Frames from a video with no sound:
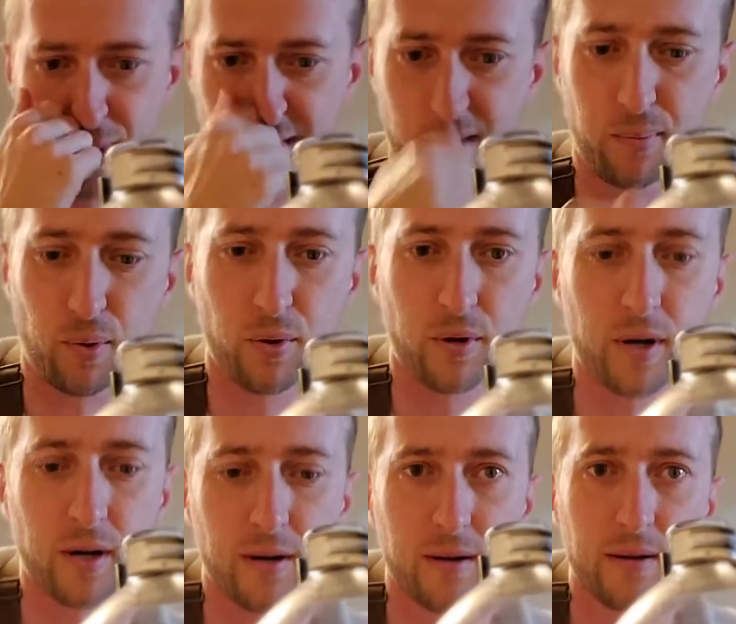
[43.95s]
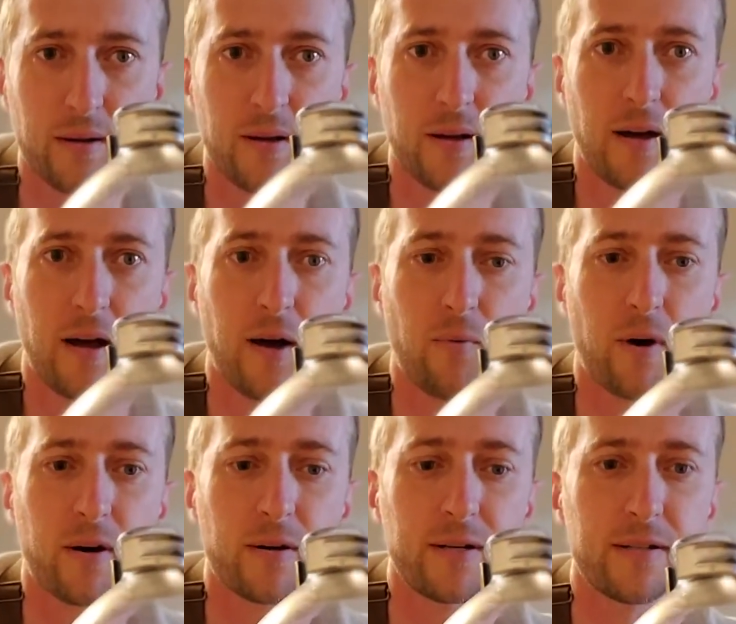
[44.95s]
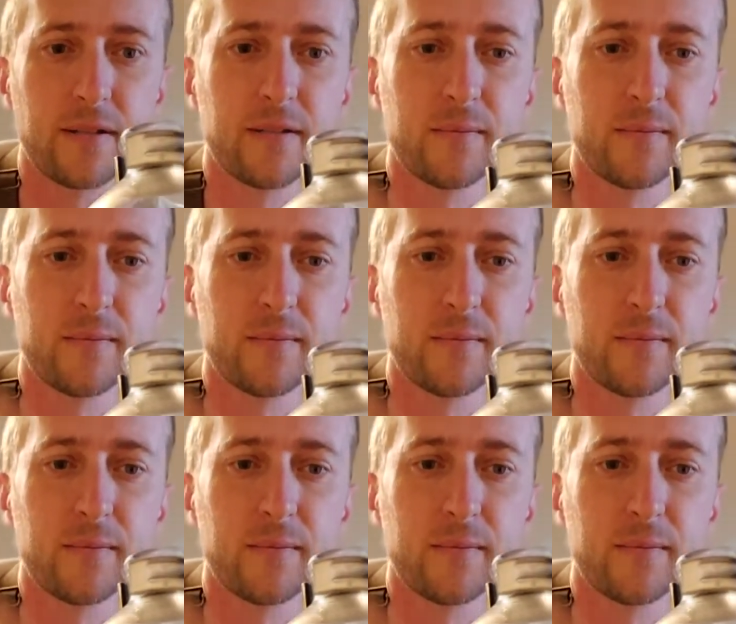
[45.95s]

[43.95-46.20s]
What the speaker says: going to pour hot water into this